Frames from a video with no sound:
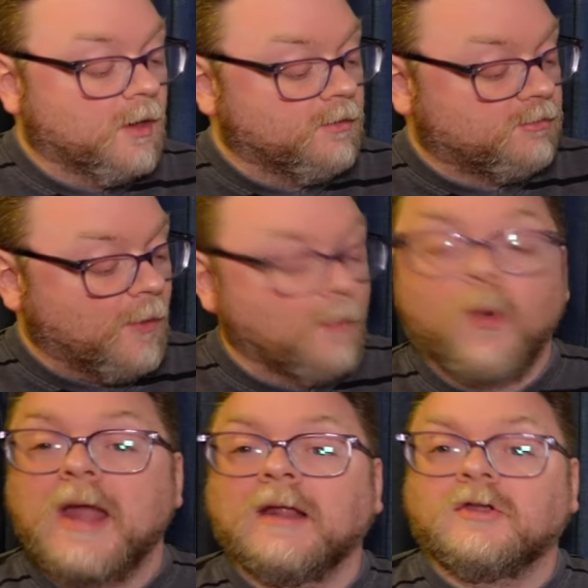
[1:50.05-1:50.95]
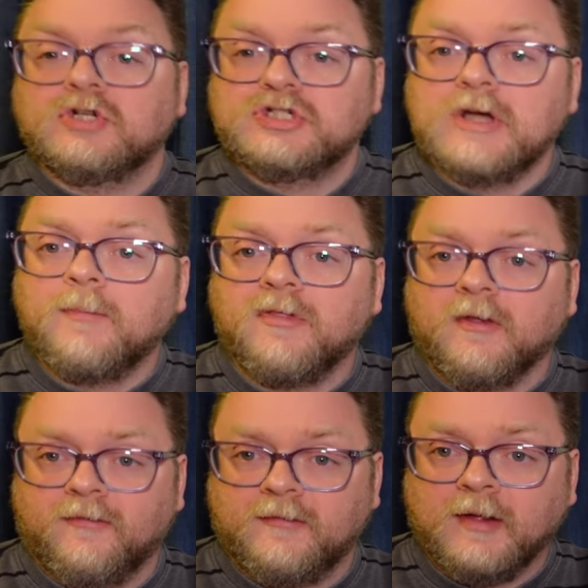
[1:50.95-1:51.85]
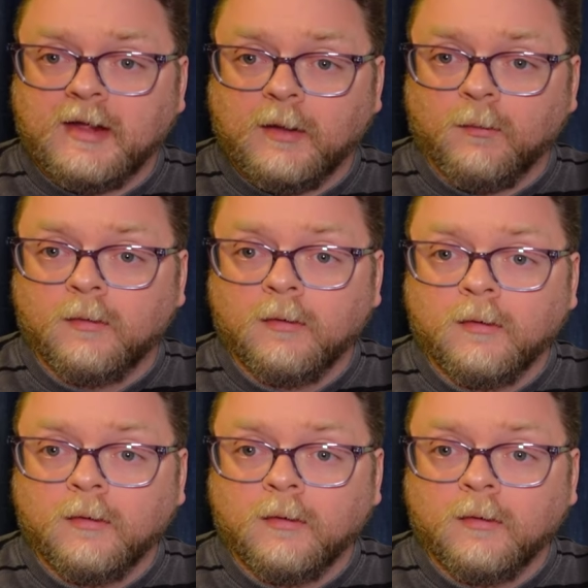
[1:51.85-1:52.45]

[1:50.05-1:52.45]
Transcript: so I'm waiting to ship this to him.